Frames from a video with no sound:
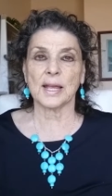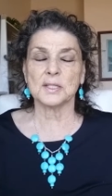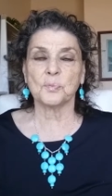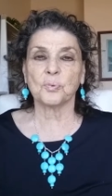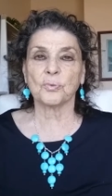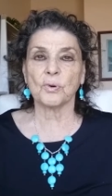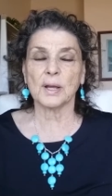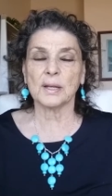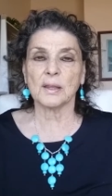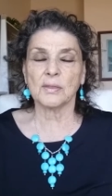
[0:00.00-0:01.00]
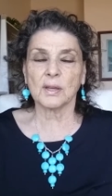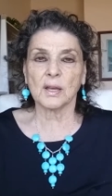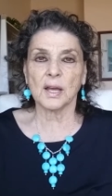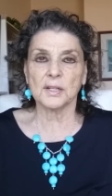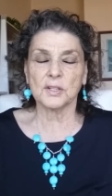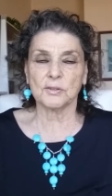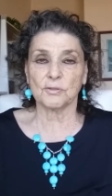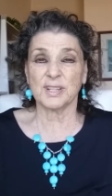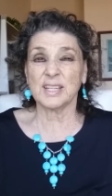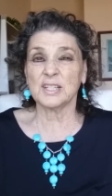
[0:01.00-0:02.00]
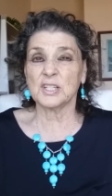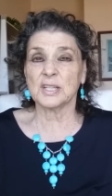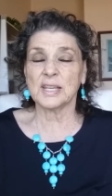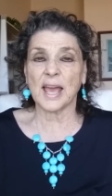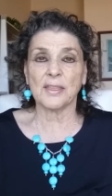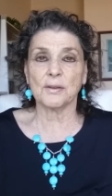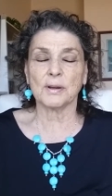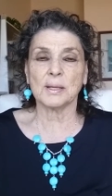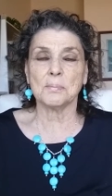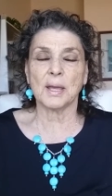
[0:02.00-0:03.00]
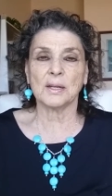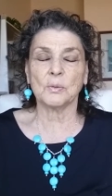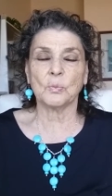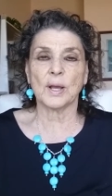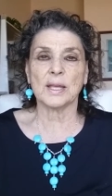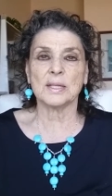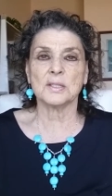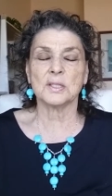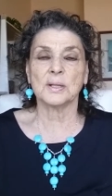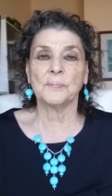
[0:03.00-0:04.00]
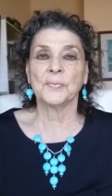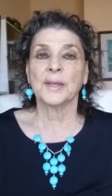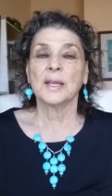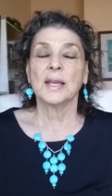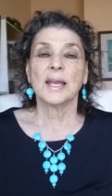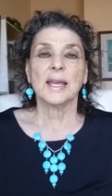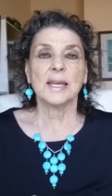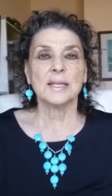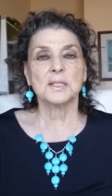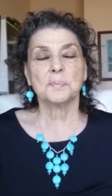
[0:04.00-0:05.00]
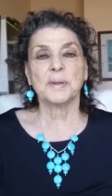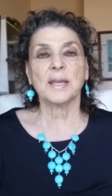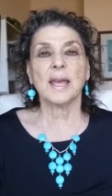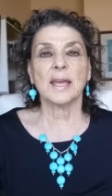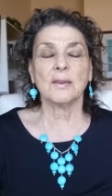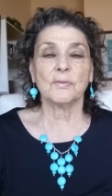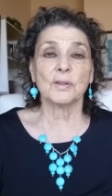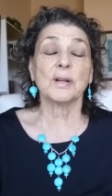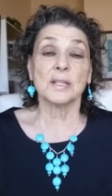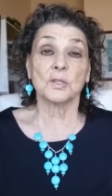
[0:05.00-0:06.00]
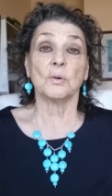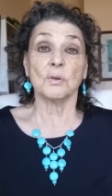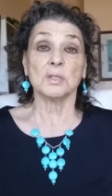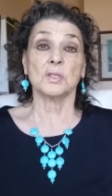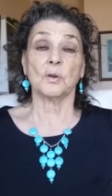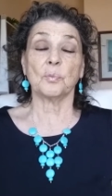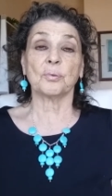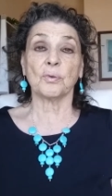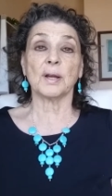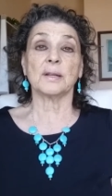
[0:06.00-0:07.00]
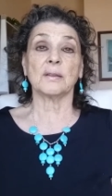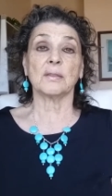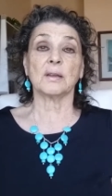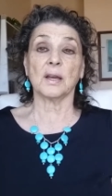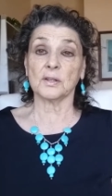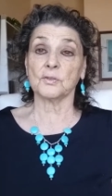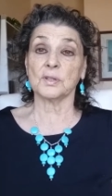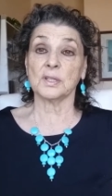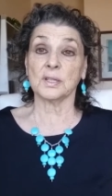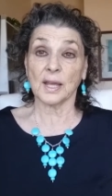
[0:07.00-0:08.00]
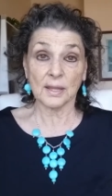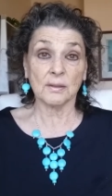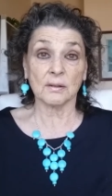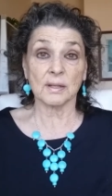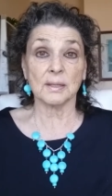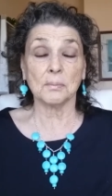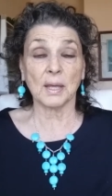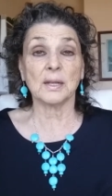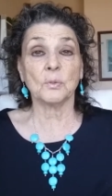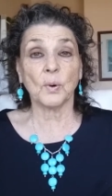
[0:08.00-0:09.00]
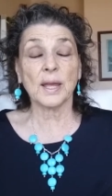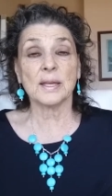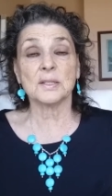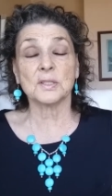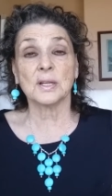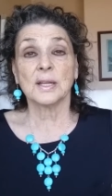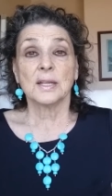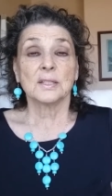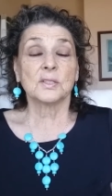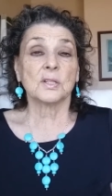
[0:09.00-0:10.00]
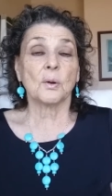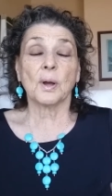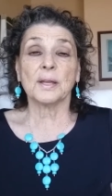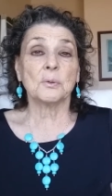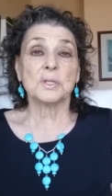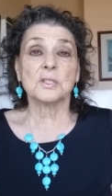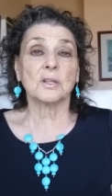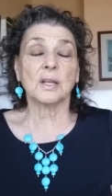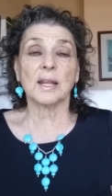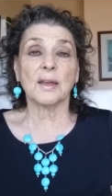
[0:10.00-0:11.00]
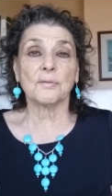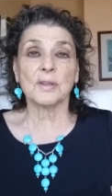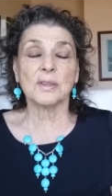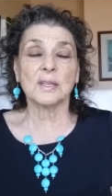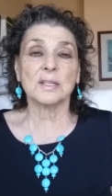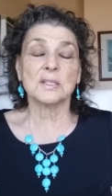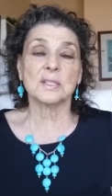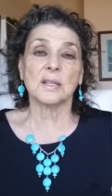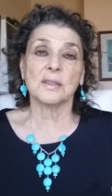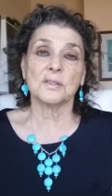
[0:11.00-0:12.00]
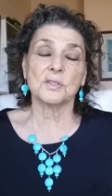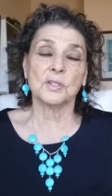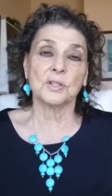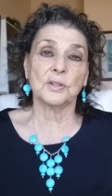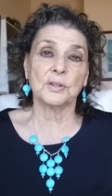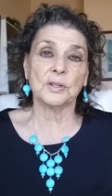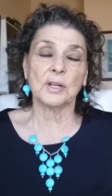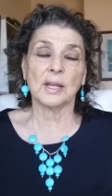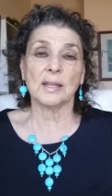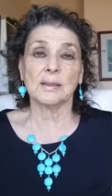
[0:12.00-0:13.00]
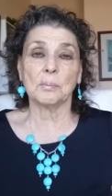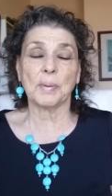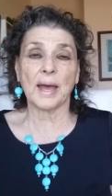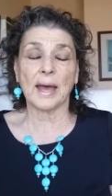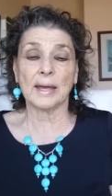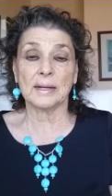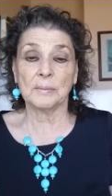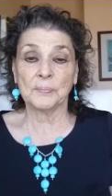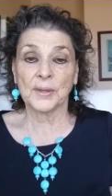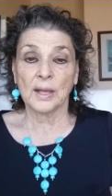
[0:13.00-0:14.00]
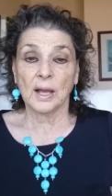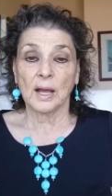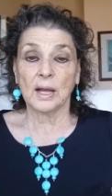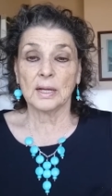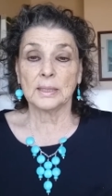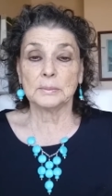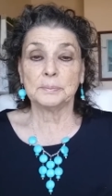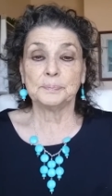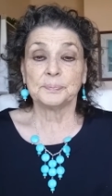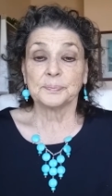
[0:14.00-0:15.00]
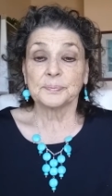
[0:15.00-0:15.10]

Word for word: has brought the country together in many ways his behavior has also brought the country together in many ways so i always look at everything as there's the good and the bad um,